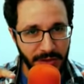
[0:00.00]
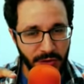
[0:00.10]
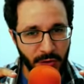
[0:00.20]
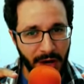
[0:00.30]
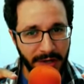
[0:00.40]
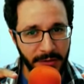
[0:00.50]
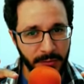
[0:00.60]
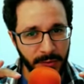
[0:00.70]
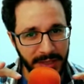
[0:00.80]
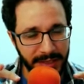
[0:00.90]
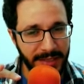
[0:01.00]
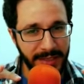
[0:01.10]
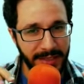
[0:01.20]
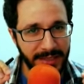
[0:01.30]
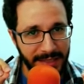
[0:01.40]
try to
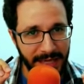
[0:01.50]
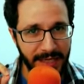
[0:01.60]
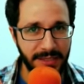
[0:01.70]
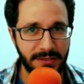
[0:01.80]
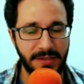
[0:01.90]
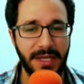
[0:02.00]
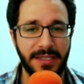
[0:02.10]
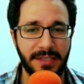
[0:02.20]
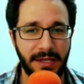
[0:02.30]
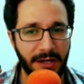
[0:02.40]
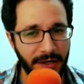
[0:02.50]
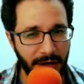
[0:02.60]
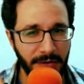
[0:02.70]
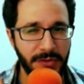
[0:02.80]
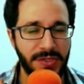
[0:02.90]
really get into that and
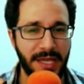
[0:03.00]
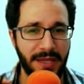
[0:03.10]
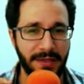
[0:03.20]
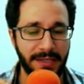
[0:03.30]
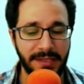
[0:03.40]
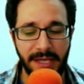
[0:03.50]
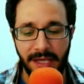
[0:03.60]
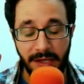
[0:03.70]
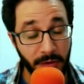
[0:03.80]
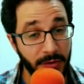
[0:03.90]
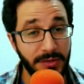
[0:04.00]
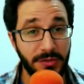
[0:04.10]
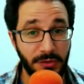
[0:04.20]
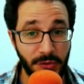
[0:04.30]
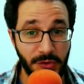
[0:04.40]
understand that. In order to
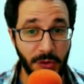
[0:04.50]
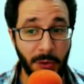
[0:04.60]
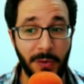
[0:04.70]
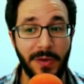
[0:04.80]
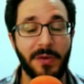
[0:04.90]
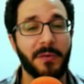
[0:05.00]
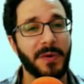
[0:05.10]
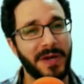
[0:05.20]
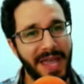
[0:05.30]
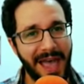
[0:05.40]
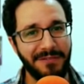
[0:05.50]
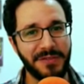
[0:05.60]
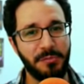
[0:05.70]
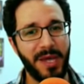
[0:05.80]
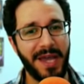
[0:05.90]
do so, we're going to have
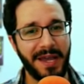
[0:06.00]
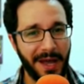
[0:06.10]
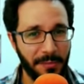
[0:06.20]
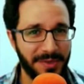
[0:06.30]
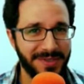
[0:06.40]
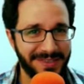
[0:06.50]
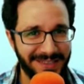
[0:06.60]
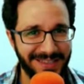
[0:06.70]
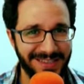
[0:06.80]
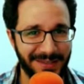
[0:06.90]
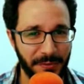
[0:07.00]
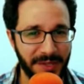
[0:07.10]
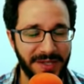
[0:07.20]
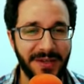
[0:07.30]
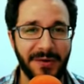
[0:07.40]
to back up a little
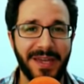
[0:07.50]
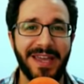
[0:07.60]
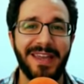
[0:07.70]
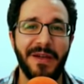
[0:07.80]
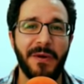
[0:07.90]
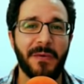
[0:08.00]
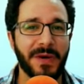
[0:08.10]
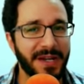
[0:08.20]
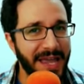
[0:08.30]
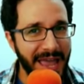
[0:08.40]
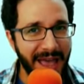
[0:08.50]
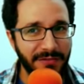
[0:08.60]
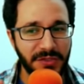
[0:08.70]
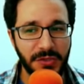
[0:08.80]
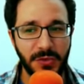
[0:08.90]
bit, okay? We're going to
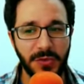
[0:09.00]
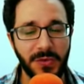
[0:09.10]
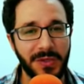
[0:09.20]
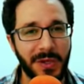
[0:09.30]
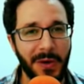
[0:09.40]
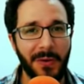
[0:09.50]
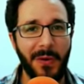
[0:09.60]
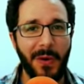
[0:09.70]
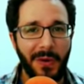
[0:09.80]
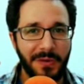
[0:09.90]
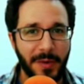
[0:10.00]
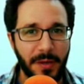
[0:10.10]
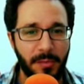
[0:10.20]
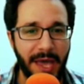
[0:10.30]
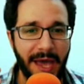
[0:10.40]
have to go all the way
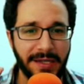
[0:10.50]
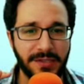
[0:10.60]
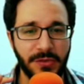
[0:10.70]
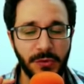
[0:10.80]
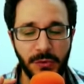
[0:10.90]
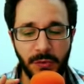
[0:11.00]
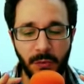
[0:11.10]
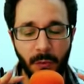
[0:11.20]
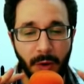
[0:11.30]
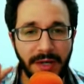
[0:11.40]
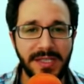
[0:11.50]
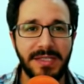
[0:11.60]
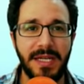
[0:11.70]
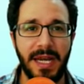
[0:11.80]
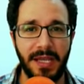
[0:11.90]
back to what is
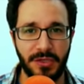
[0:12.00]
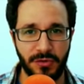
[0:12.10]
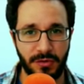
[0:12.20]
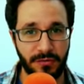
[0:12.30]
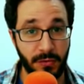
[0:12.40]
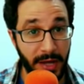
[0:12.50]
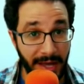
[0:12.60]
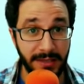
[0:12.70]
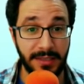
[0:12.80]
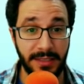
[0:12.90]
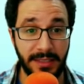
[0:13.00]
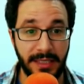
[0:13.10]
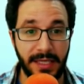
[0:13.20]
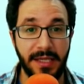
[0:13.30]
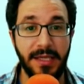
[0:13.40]
the nature of reality
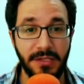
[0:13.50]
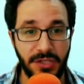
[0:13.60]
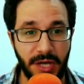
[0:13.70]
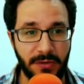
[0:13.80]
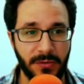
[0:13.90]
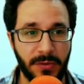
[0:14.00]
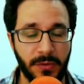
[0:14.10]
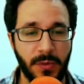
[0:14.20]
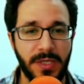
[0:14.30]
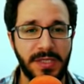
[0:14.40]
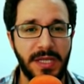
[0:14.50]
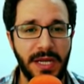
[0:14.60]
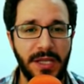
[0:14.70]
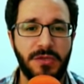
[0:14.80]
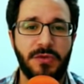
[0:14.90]
in general? What is the
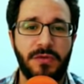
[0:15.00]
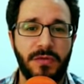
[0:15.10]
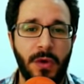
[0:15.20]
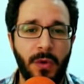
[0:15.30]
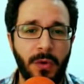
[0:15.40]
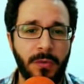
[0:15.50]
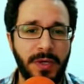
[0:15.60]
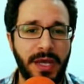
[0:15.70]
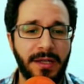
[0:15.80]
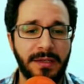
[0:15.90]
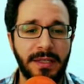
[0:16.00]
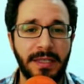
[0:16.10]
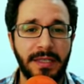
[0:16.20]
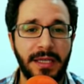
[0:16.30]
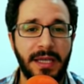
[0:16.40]
nature of the whole
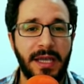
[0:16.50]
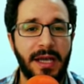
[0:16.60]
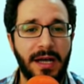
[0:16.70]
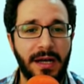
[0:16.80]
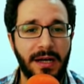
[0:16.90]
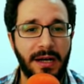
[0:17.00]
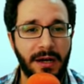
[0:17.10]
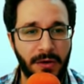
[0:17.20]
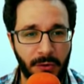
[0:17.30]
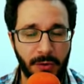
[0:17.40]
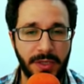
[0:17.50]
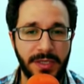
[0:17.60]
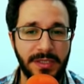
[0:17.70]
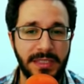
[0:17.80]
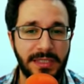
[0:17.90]
reality uh,
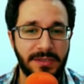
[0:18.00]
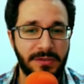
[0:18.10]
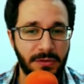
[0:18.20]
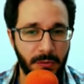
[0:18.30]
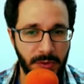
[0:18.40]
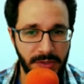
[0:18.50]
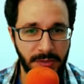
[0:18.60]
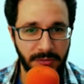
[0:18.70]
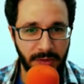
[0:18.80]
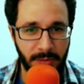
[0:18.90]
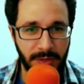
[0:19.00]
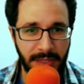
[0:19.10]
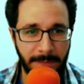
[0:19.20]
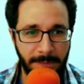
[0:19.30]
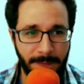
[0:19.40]
according to the wisdom of
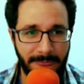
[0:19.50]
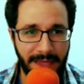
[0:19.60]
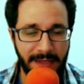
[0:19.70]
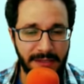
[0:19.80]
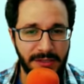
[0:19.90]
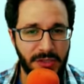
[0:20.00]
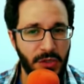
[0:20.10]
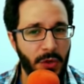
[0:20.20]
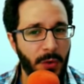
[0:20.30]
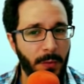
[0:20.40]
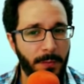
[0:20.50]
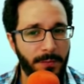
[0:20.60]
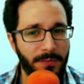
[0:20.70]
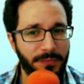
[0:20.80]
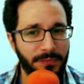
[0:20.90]
Kabbalah? So
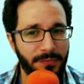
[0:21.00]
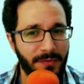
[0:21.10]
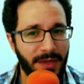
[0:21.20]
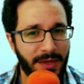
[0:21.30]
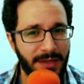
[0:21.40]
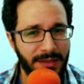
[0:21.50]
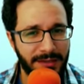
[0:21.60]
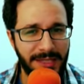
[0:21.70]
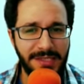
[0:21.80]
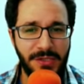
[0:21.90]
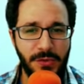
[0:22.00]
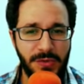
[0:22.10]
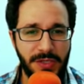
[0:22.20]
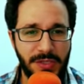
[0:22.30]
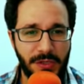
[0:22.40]
let's use
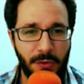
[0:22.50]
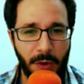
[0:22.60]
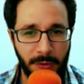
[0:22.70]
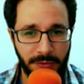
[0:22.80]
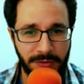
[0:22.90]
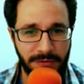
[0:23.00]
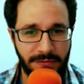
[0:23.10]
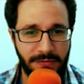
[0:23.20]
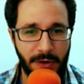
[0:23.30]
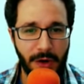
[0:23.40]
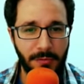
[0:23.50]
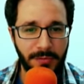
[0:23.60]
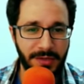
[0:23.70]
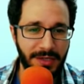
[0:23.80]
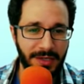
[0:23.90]
this quote
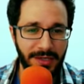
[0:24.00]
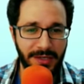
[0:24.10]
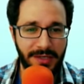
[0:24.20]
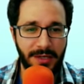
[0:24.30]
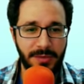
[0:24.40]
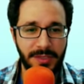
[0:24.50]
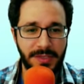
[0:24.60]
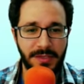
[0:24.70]
from uh, Kabbalist